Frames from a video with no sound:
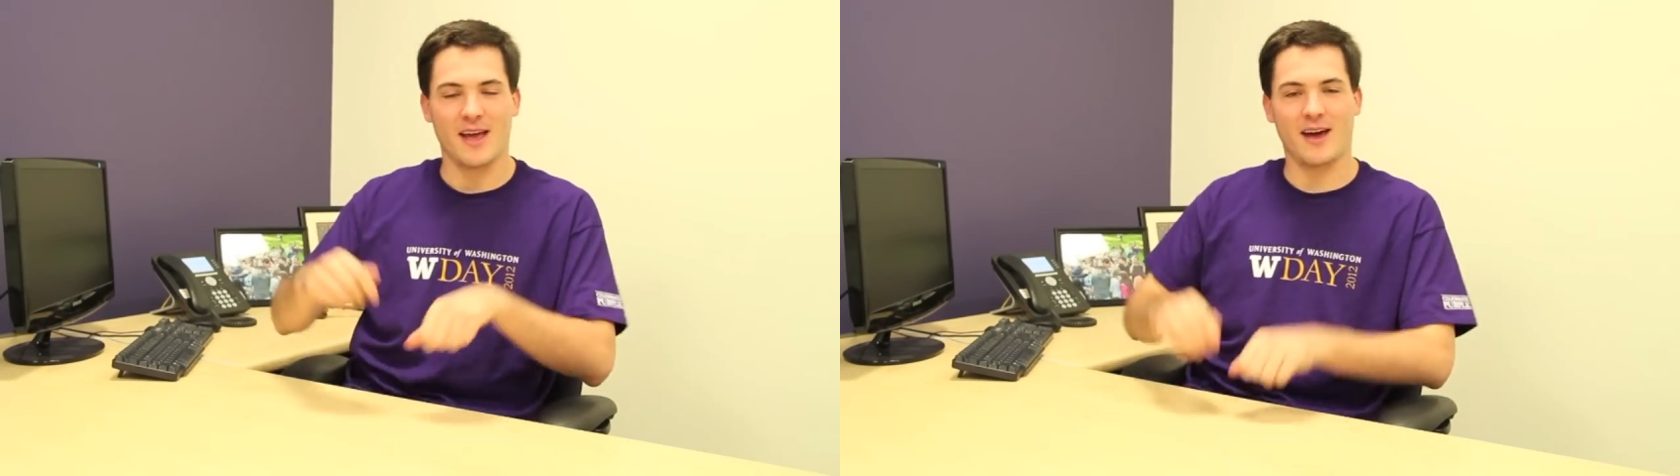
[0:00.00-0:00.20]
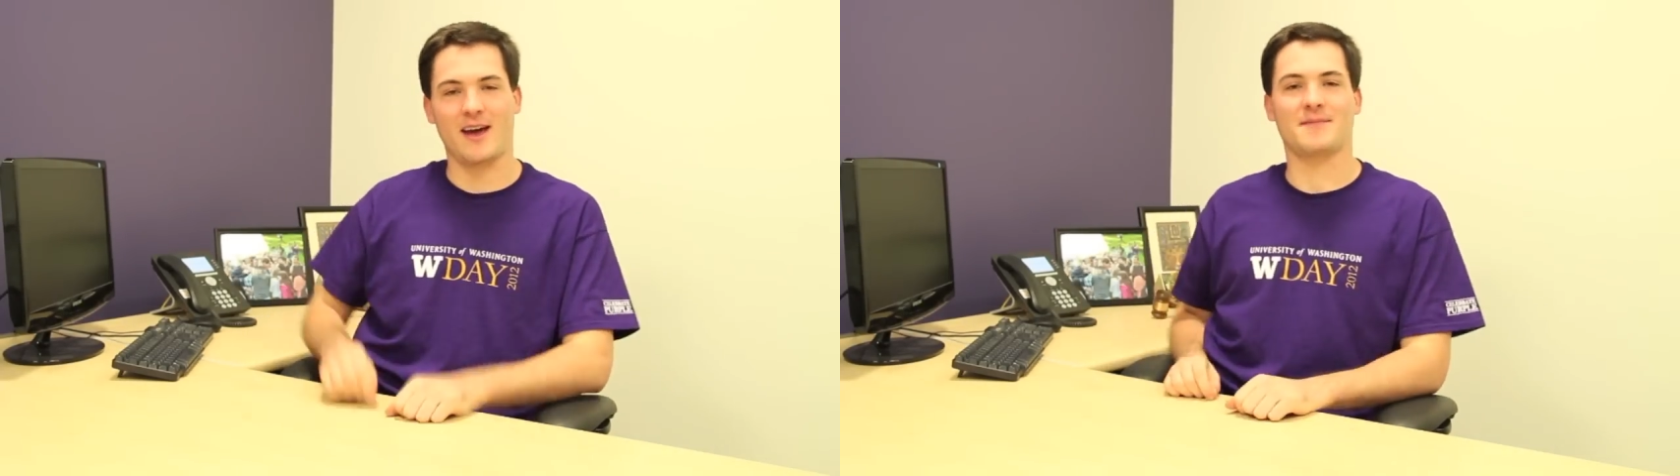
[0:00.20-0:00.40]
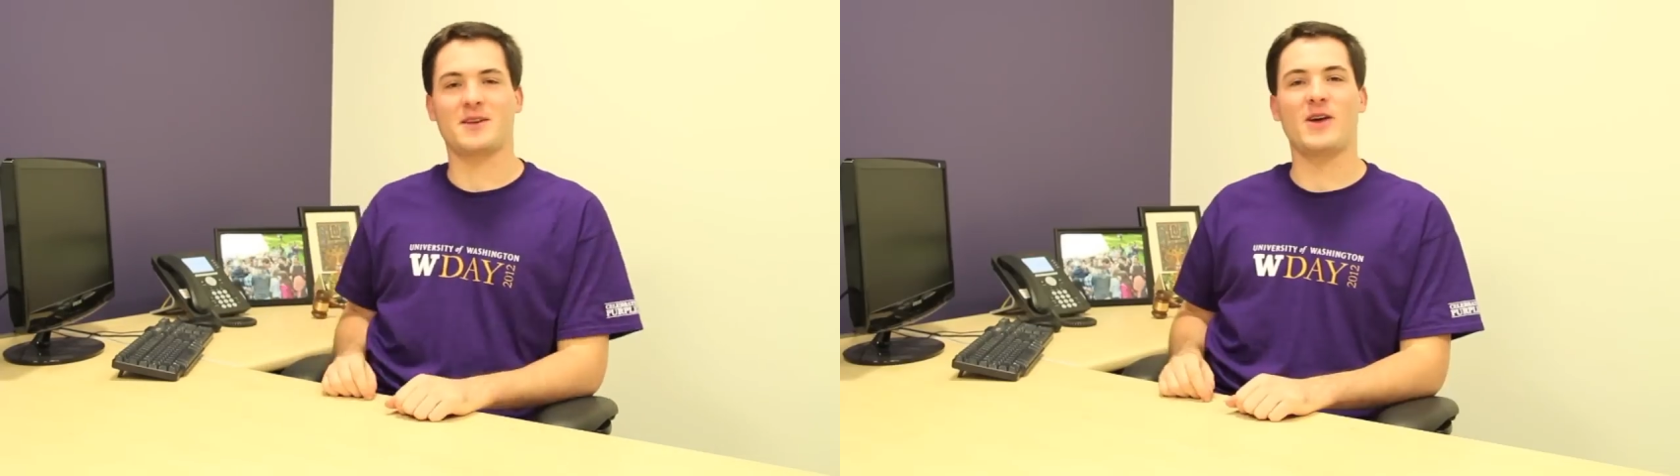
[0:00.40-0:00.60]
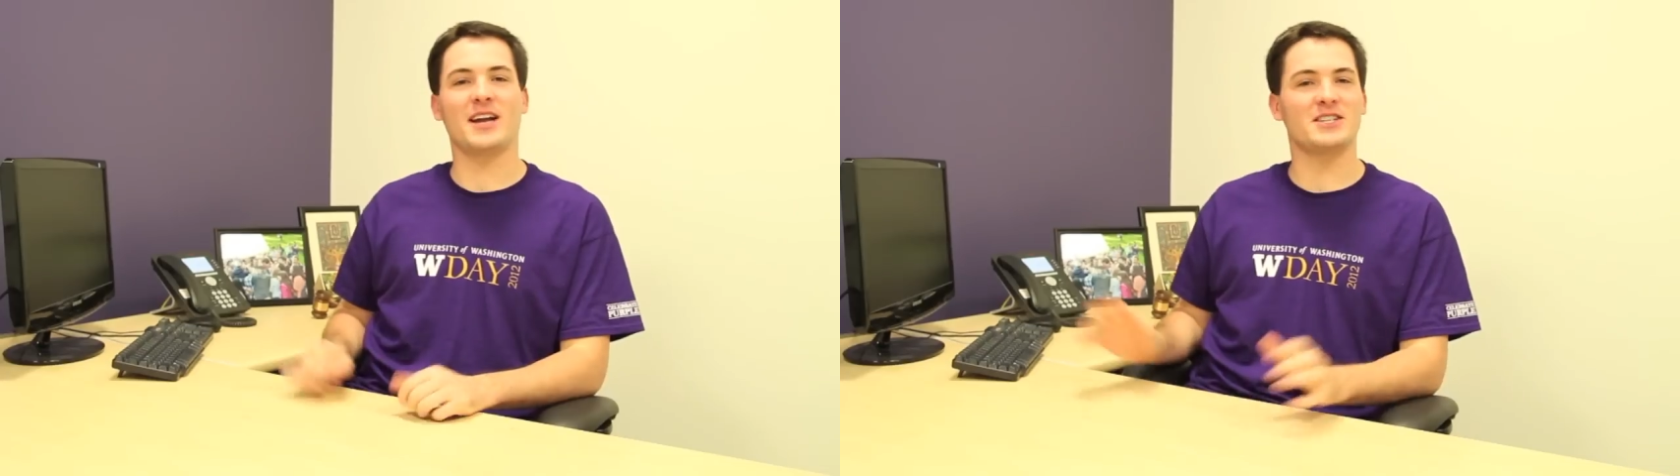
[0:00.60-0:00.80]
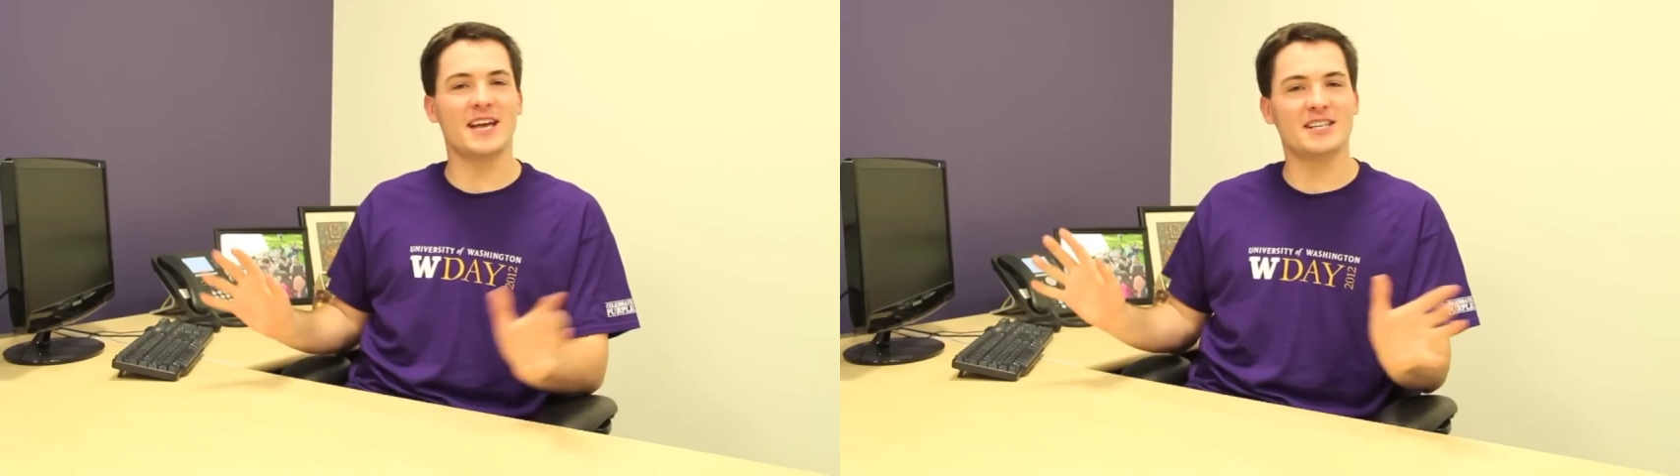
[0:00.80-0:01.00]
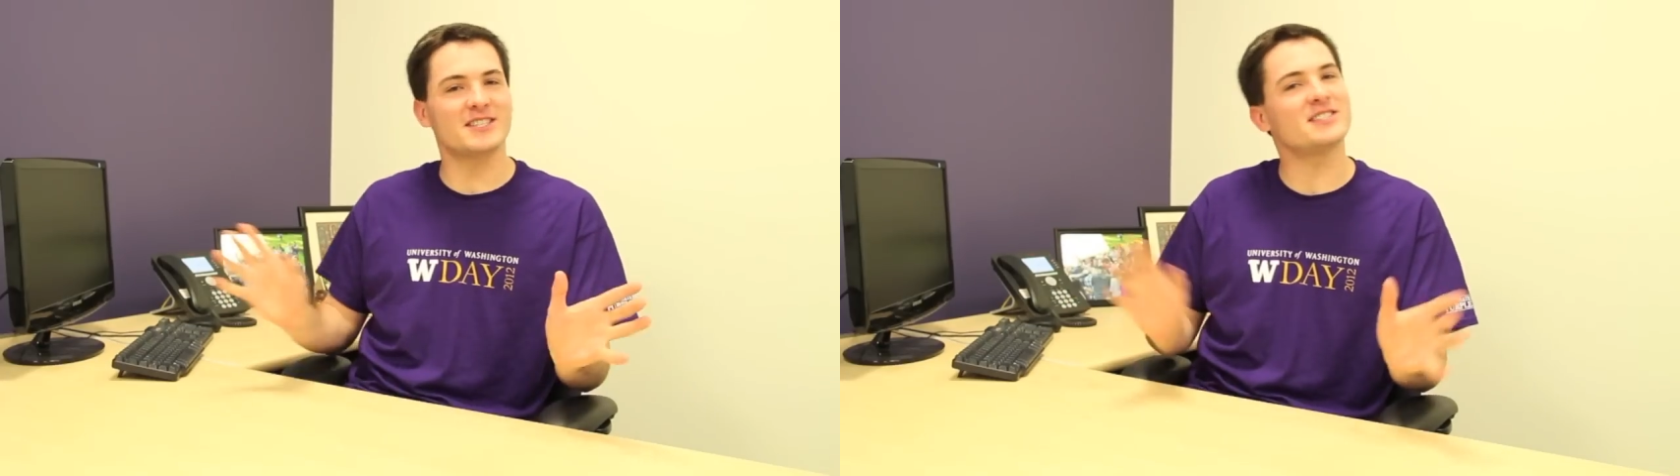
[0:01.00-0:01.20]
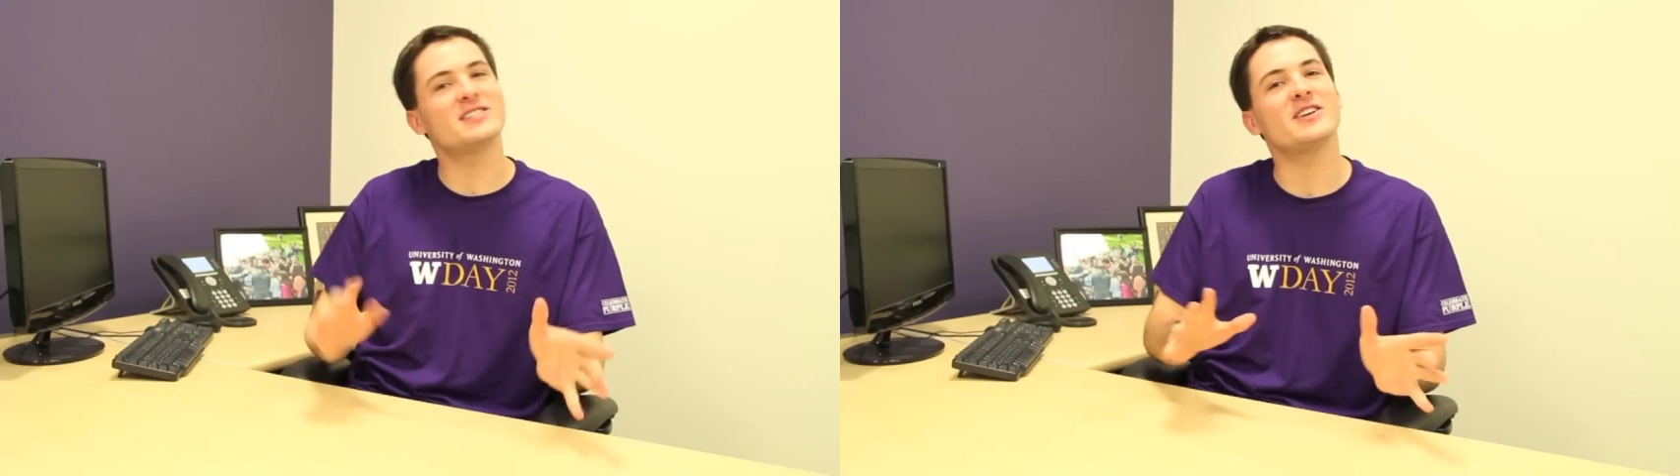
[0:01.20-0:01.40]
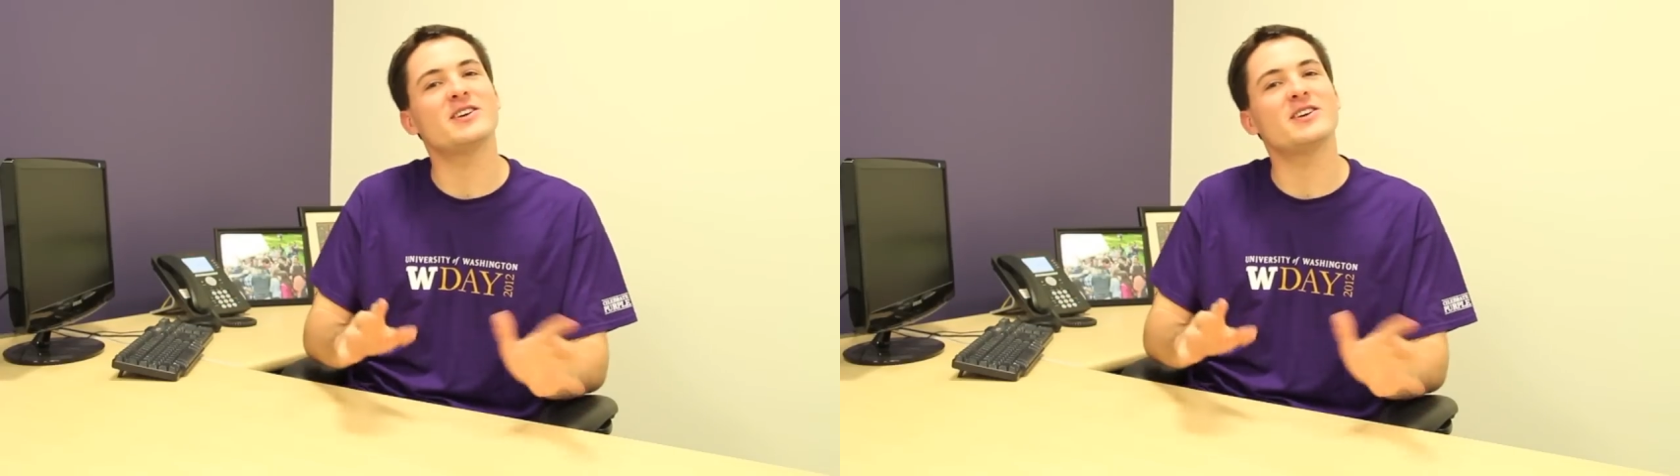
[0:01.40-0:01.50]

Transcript: Uh, congratulations to